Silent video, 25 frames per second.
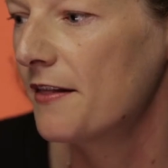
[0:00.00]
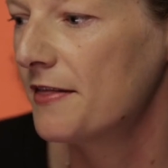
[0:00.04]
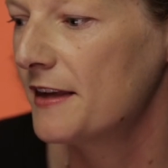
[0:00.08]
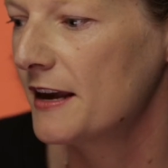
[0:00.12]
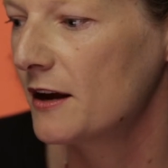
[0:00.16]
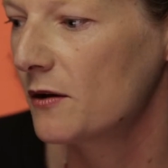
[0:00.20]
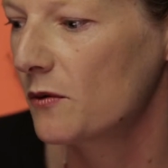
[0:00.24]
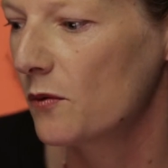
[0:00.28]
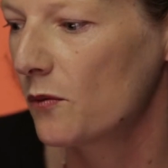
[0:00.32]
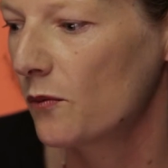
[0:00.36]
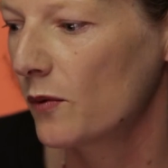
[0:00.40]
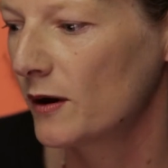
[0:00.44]
I
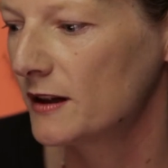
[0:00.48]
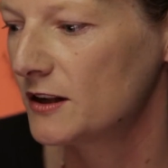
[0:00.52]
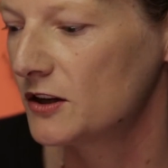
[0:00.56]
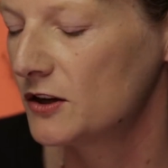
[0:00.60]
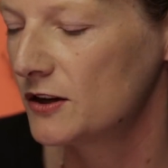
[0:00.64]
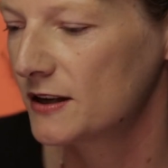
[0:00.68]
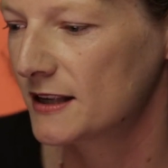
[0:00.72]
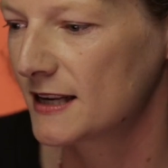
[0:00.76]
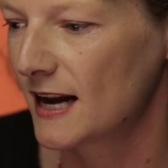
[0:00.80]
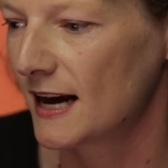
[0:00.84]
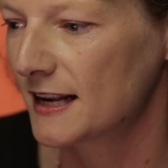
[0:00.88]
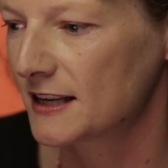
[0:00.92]
think
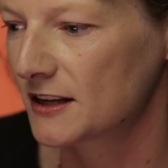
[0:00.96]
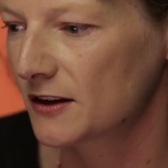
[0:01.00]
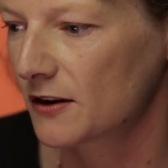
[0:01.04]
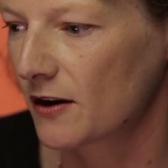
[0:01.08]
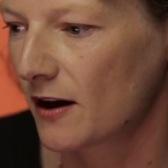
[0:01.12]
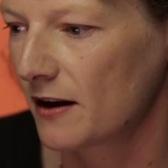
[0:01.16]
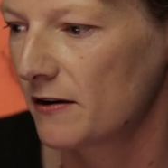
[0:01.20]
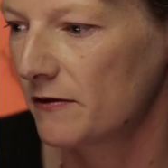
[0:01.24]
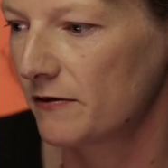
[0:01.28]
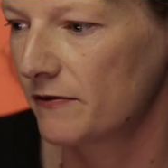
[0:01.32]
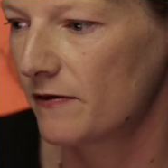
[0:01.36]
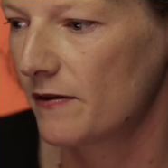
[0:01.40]
once you start to
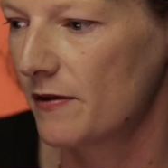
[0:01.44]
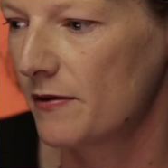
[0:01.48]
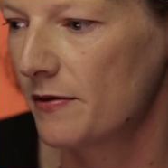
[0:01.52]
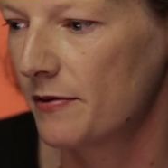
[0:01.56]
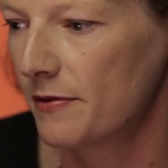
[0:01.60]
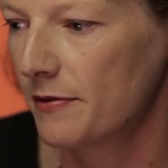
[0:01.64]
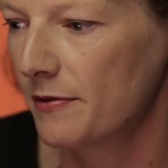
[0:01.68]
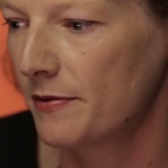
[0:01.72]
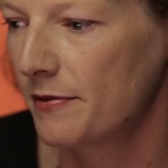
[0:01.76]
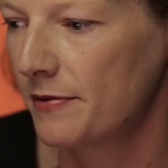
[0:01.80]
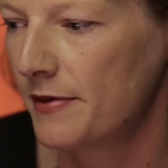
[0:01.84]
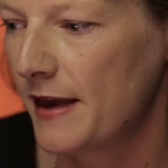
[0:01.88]
kind of
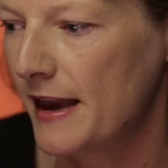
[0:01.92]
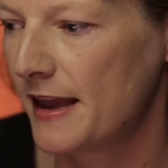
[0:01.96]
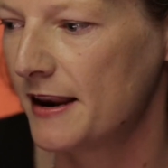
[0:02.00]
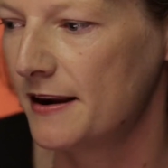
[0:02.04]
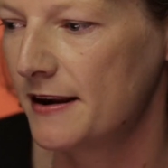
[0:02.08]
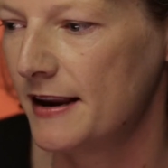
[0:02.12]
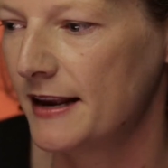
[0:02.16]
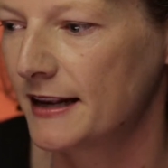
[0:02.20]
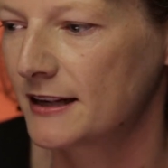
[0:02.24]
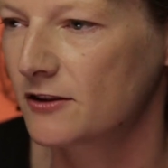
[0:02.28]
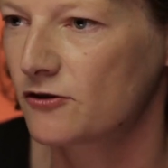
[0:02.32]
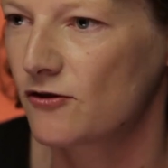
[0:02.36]

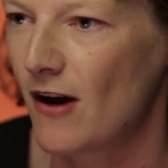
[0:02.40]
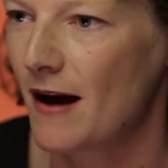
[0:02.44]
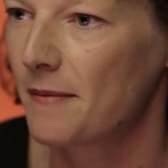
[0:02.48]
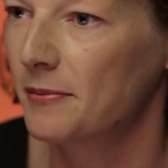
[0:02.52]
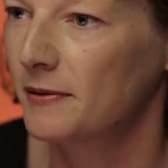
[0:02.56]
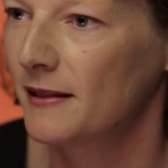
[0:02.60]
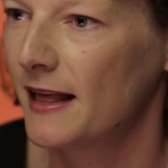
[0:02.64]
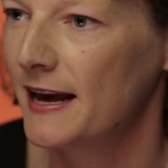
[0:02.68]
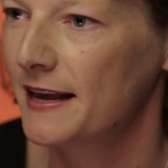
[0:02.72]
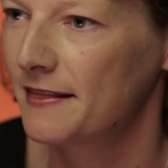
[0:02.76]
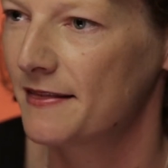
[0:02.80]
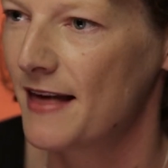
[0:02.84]
then
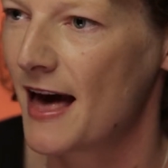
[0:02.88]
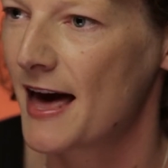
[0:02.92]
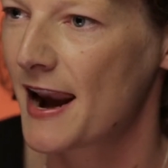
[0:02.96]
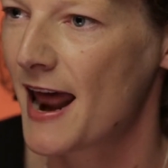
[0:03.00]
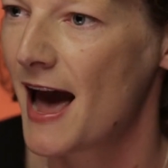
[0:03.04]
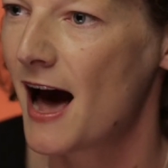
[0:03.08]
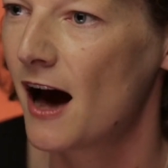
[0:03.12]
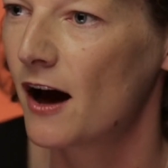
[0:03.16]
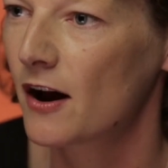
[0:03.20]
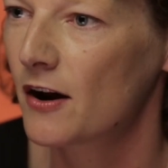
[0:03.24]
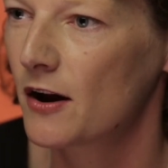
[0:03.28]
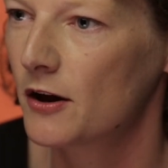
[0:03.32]
extrapolate that
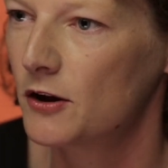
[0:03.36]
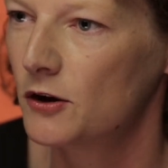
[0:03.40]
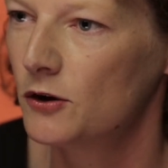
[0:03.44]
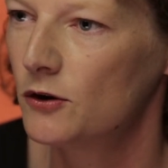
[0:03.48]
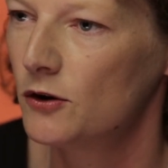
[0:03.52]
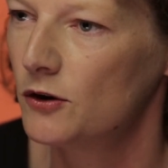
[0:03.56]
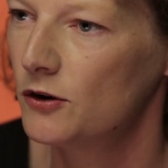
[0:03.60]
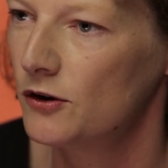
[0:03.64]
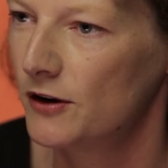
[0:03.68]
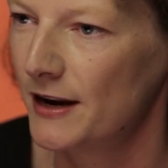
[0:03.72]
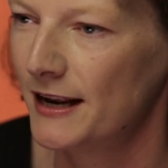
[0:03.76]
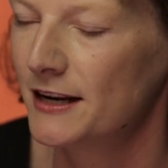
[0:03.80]
out,
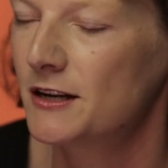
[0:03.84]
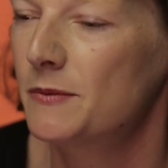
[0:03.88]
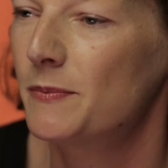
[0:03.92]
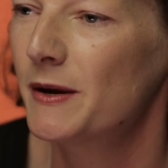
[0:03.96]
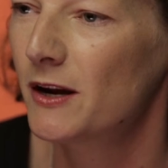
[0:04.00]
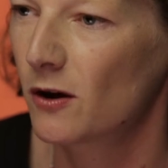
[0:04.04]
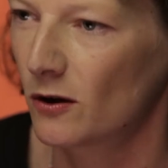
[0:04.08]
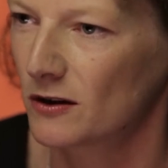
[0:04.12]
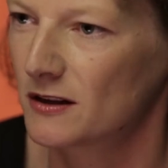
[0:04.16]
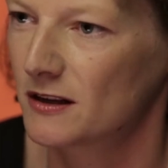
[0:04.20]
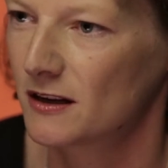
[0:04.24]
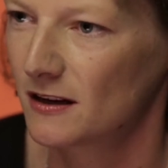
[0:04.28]
you need to
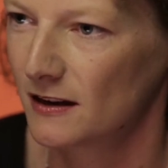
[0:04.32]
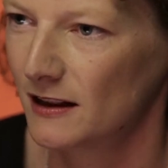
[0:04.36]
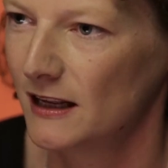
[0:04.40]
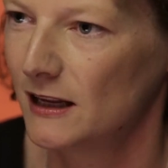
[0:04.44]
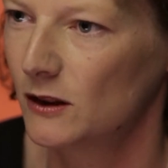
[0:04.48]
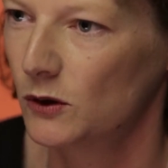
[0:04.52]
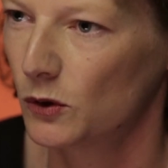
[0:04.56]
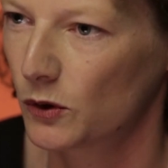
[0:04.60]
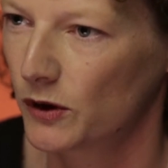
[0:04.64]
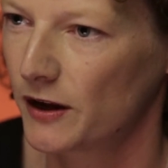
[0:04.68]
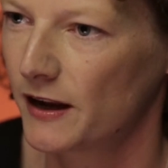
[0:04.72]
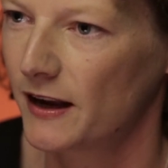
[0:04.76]
be
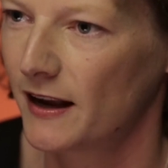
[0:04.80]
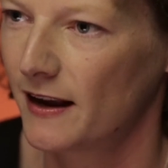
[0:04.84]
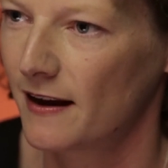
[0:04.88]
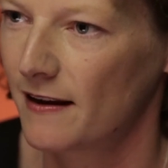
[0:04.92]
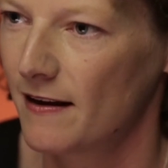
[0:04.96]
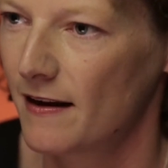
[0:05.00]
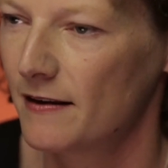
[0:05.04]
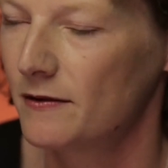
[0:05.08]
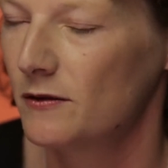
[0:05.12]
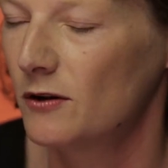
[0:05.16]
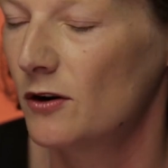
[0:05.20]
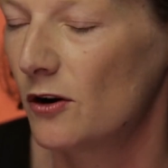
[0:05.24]
constantly
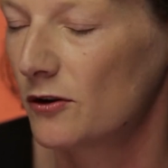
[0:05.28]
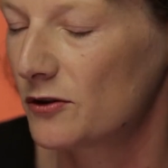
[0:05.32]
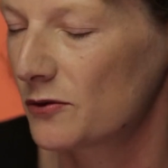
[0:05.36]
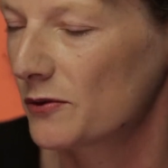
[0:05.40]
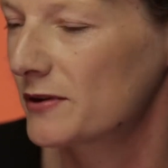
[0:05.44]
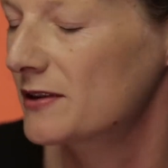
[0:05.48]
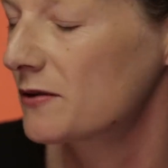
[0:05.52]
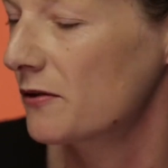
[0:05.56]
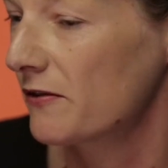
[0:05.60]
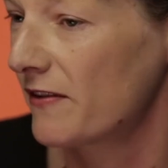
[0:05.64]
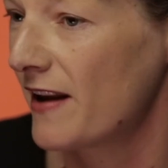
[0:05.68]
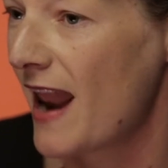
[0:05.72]
looking at, you know,
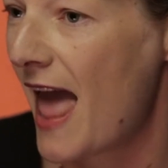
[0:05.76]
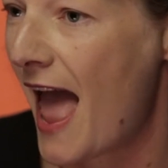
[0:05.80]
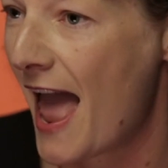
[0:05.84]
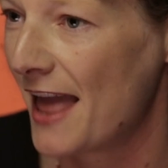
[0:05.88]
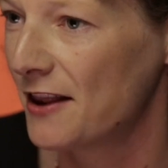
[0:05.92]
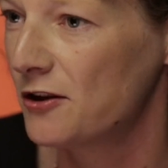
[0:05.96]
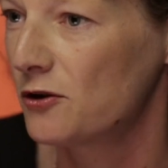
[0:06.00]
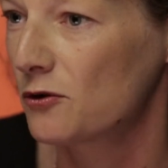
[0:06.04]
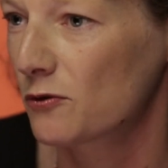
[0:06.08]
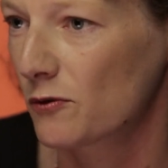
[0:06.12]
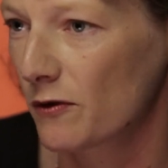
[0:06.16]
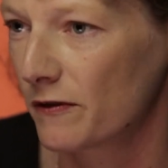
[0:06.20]
doing sort of an
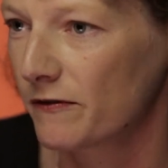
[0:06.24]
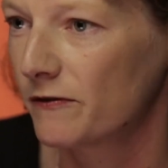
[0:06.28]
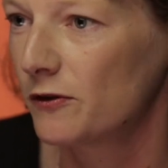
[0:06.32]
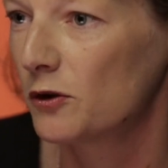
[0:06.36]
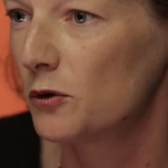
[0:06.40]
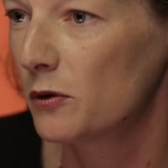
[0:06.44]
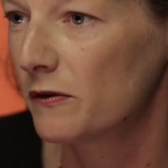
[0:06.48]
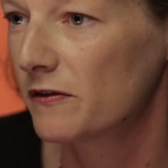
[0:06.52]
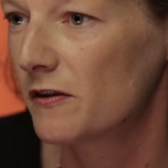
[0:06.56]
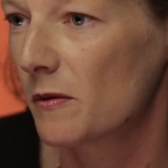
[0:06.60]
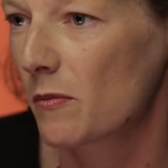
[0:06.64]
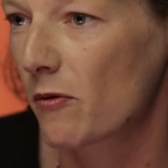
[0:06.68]
annual
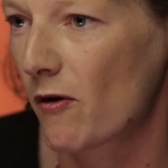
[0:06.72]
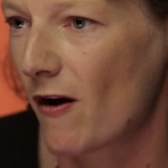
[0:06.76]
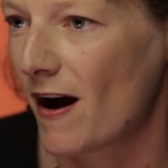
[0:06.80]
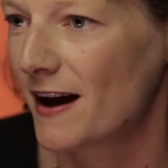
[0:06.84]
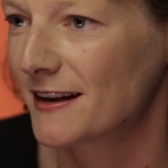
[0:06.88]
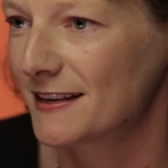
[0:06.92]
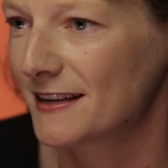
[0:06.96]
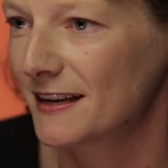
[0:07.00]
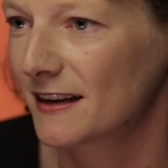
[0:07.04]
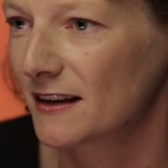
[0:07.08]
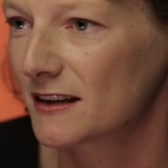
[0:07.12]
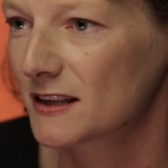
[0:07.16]
review of your
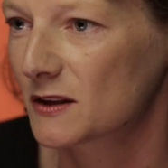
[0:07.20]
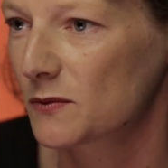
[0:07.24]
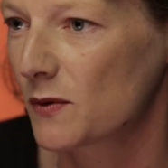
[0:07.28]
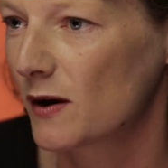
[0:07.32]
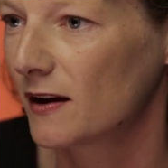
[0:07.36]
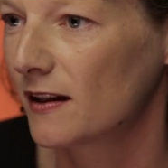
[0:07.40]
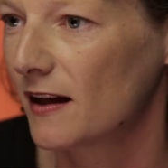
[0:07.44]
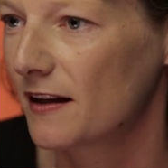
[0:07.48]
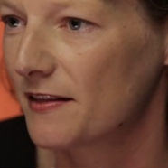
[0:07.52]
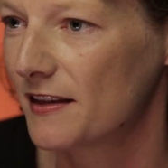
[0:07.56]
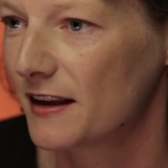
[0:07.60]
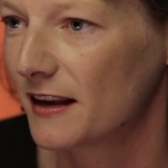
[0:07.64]
pricing as
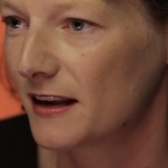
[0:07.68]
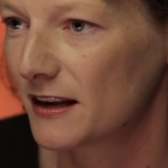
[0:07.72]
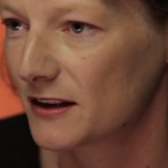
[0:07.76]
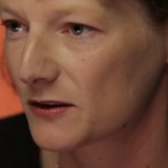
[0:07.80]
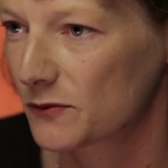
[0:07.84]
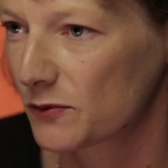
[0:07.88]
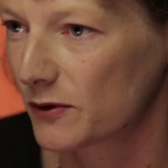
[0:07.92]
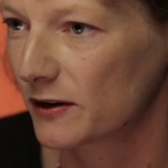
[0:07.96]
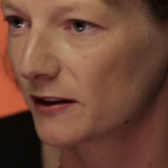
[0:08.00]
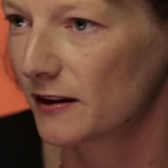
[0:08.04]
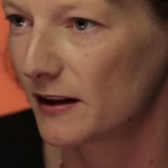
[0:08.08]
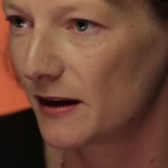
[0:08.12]
well, I think
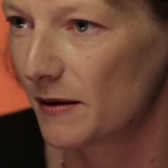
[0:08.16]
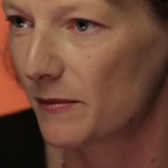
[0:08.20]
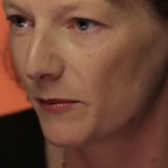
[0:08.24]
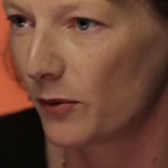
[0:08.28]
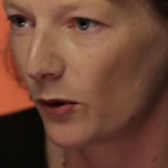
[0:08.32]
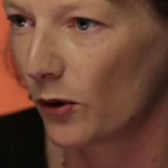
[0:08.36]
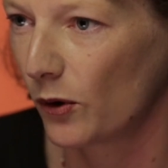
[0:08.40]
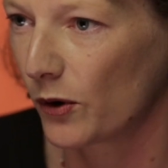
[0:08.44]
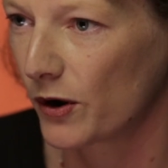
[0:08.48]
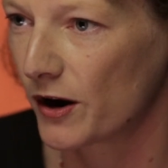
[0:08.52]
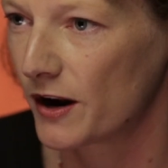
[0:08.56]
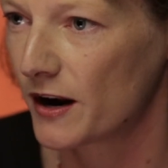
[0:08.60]
is really
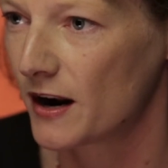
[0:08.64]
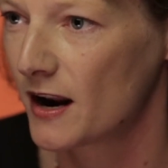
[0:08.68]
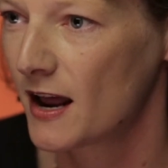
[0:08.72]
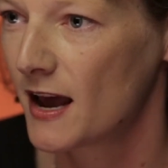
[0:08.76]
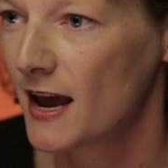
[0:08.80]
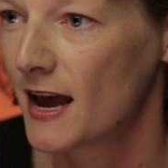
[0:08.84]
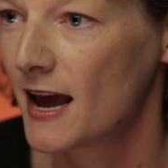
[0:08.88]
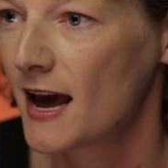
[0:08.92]
important.